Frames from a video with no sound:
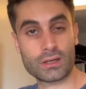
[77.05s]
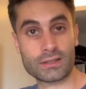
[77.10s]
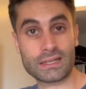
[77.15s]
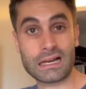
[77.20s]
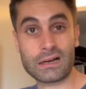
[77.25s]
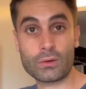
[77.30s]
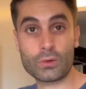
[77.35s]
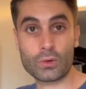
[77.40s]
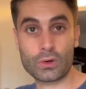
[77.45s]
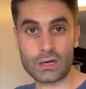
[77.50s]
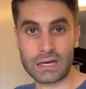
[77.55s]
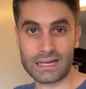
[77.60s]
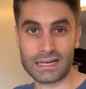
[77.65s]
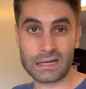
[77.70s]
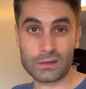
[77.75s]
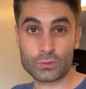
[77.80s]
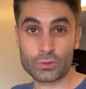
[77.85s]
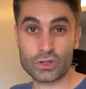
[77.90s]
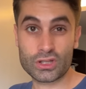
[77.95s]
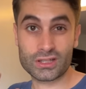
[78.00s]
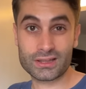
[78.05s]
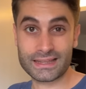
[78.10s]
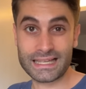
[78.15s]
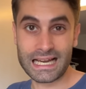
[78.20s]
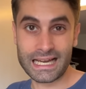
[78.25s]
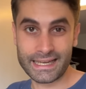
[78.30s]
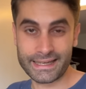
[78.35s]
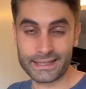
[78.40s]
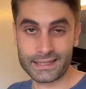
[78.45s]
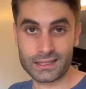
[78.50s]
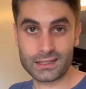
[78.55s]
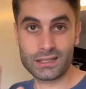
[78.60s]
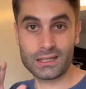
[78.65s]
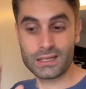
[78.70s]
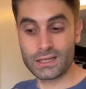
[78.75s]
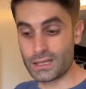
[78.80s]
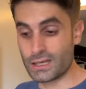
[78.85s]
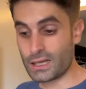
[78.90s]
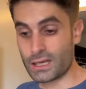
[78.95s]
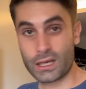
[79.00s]
now around 9.
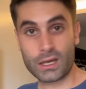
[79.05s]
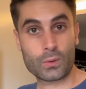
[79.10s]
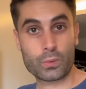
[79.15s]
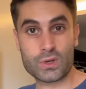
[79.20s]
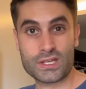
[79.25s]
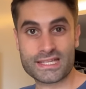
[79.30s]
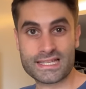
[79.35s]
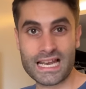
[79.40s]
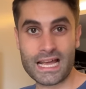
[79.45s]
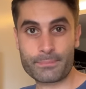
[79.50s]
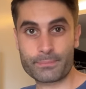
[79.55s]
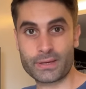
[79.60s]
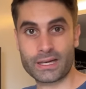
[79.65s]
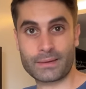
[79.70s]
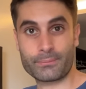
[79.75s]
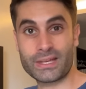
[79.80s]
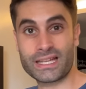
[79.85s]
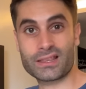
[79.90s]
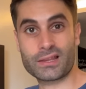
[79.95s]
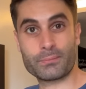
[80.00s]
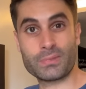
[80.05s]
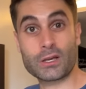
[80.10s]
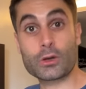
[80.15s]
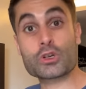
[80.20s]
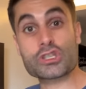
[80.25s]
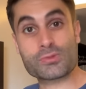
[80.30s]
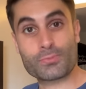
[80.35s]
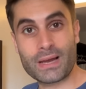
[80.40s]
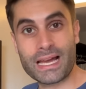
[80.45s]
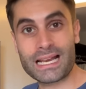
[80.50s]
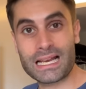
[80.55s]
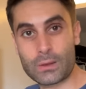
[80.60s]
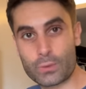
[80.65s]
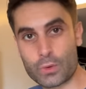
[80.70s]
We slept a bit because Bella